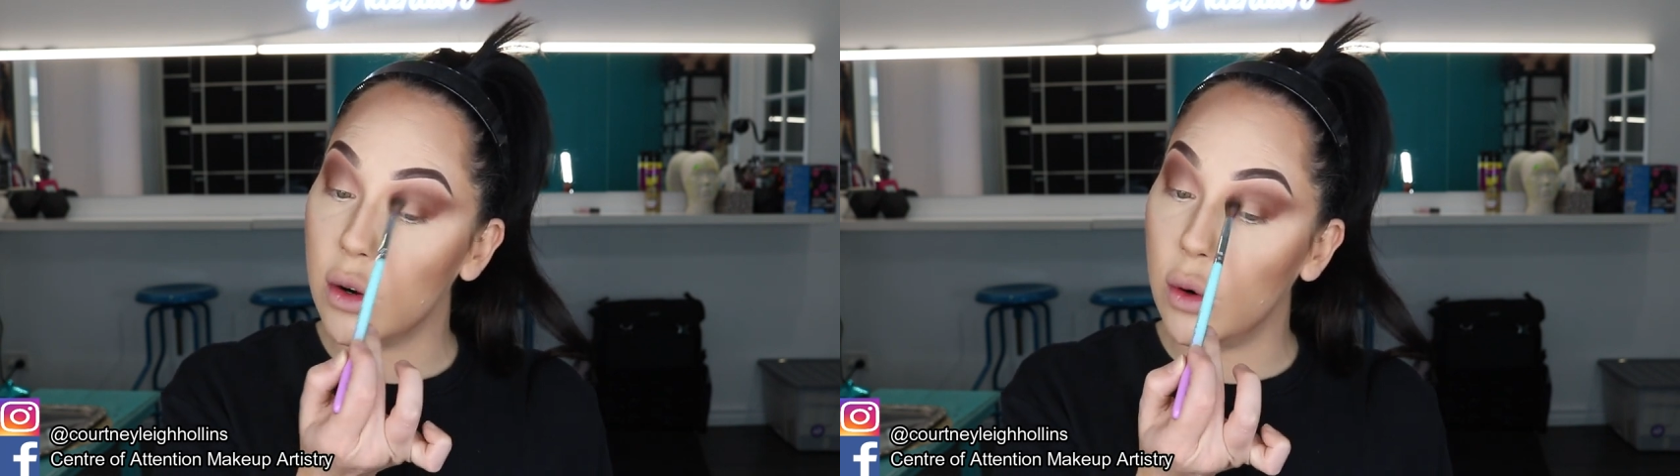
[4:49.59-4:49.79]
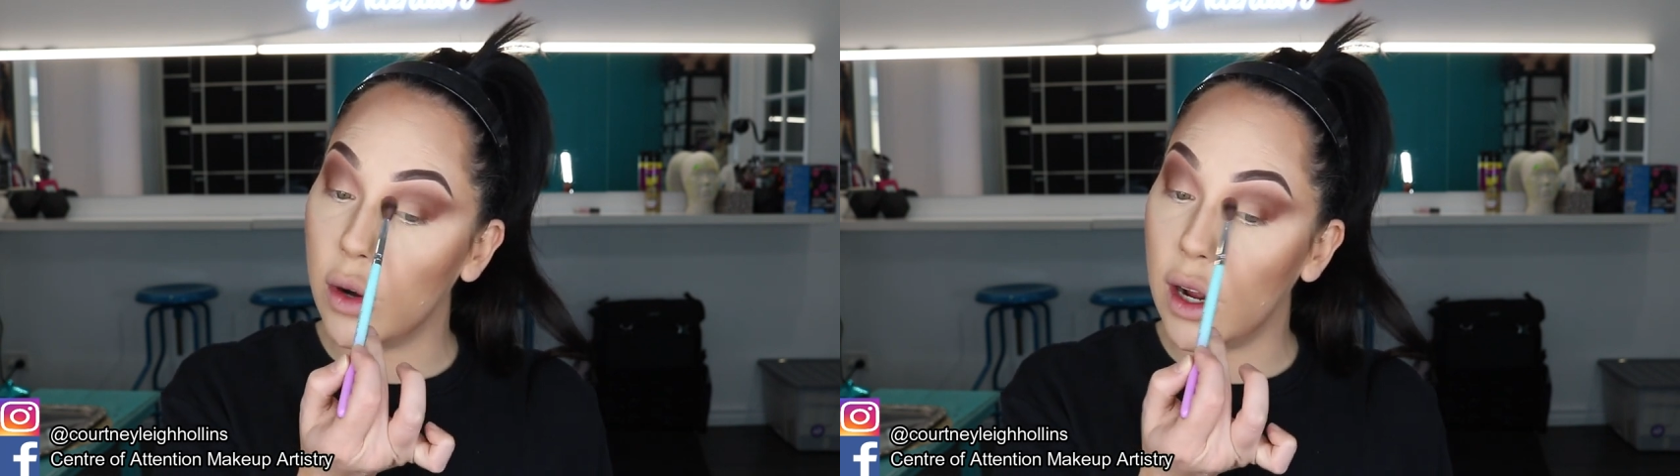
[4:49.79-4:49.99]

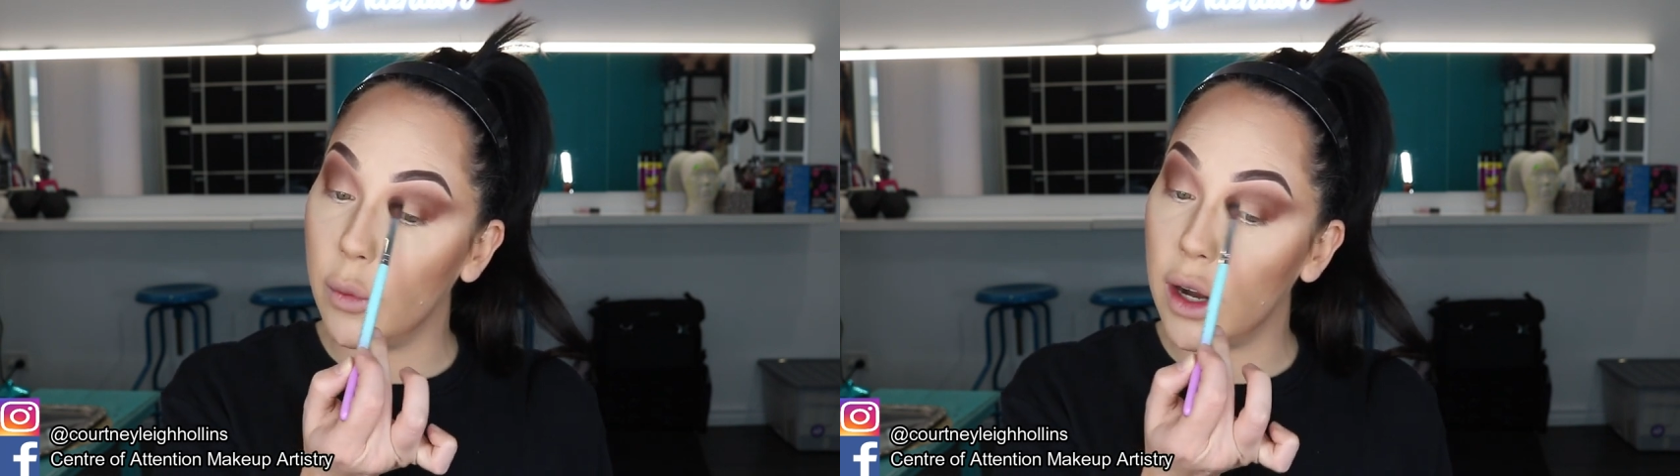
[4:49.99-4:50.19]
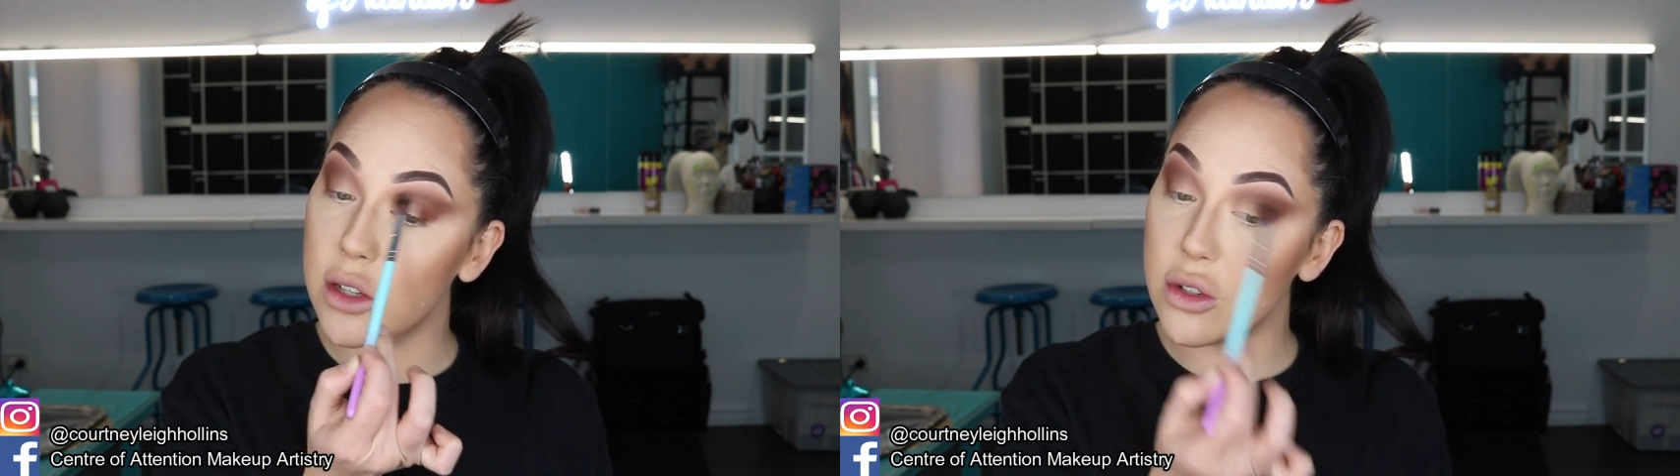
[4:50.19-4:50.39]
corner
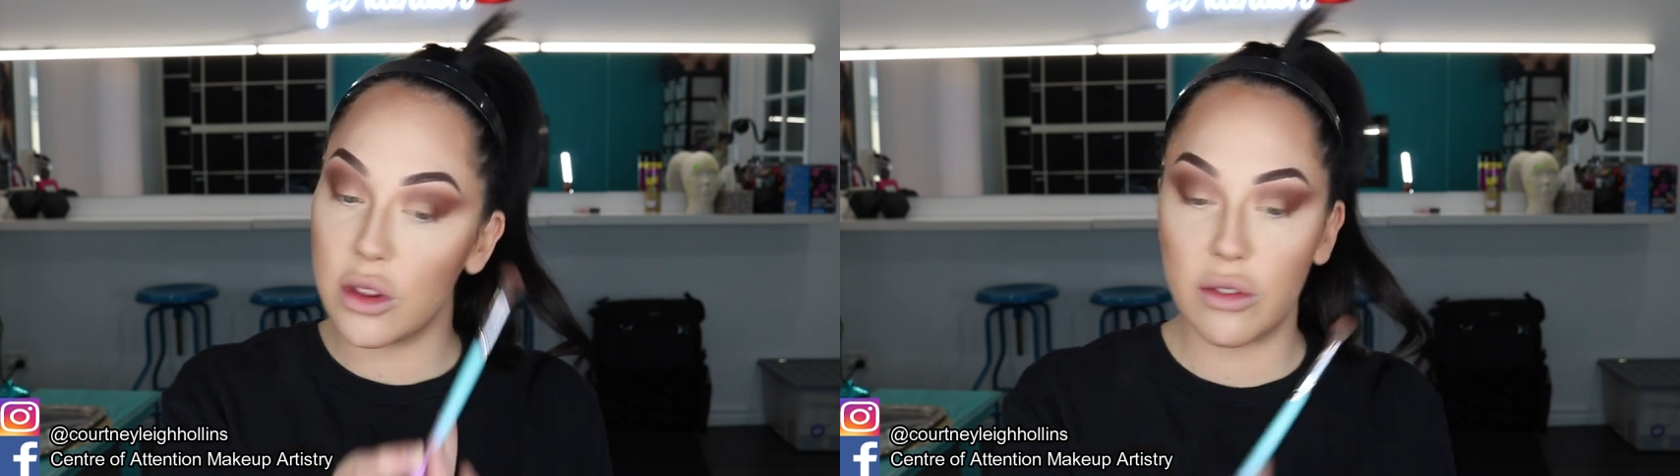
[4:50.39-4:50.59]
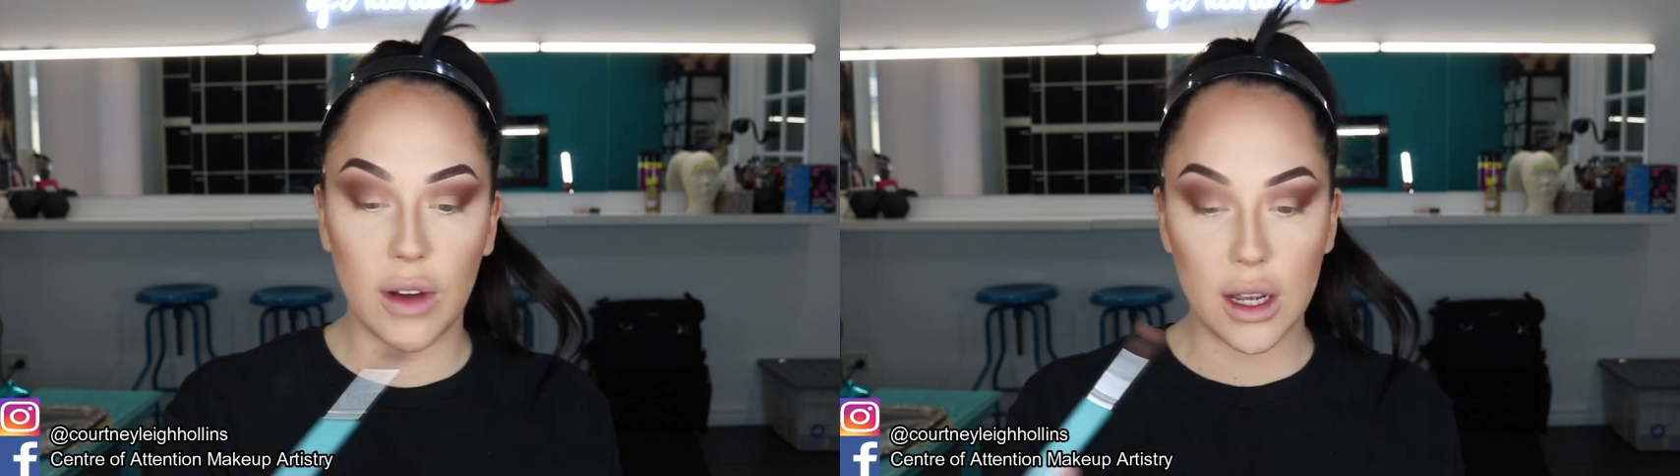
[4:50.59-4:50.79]
when I do
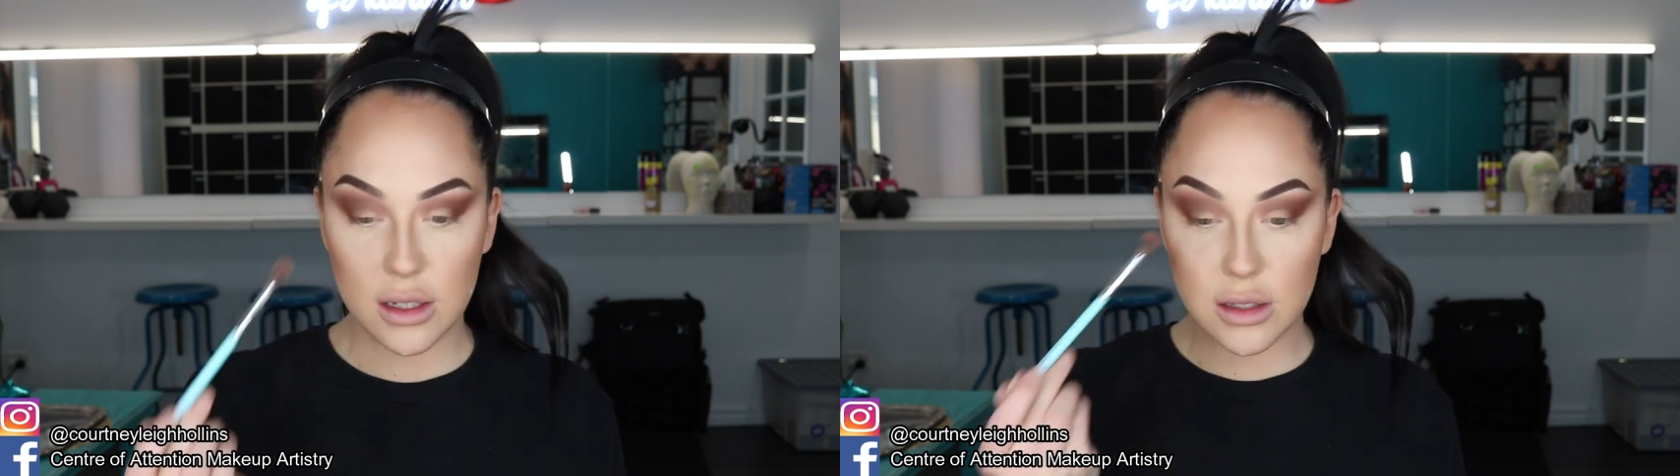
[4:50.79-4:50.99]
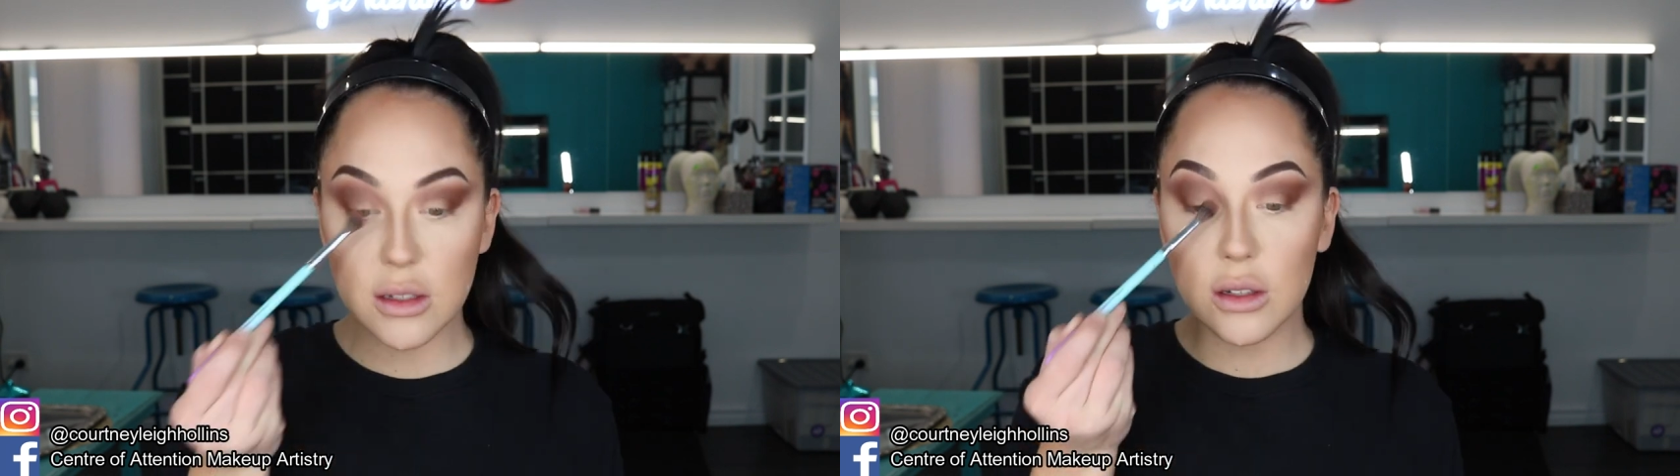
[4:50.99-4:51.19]
the
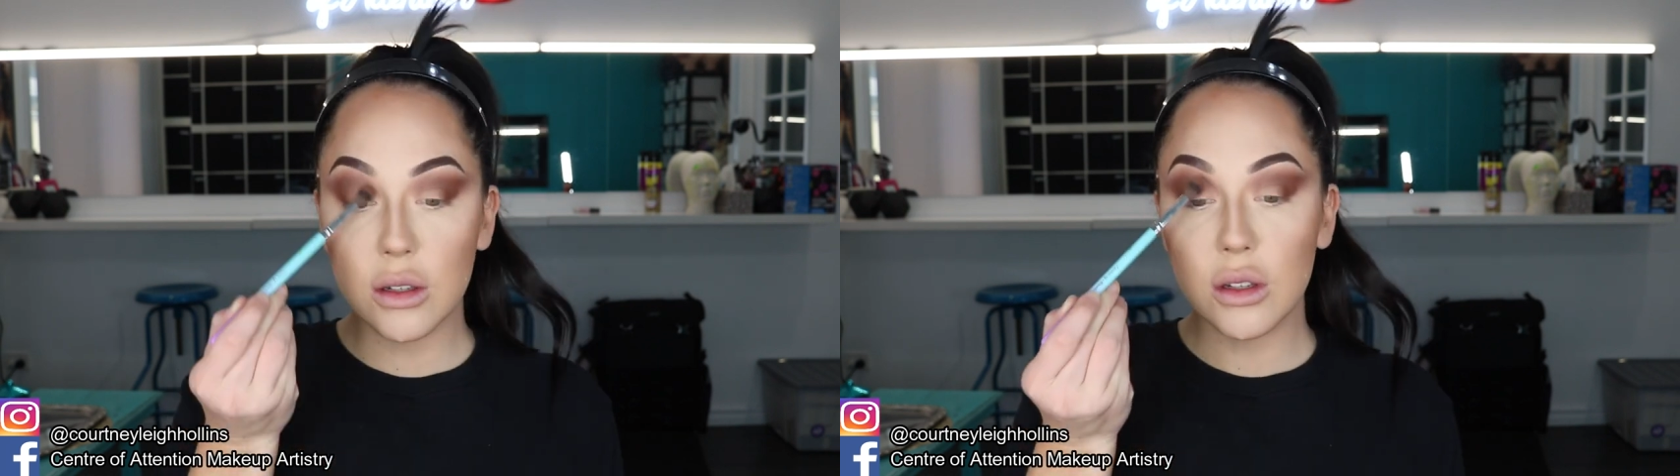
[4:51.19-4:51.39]
face.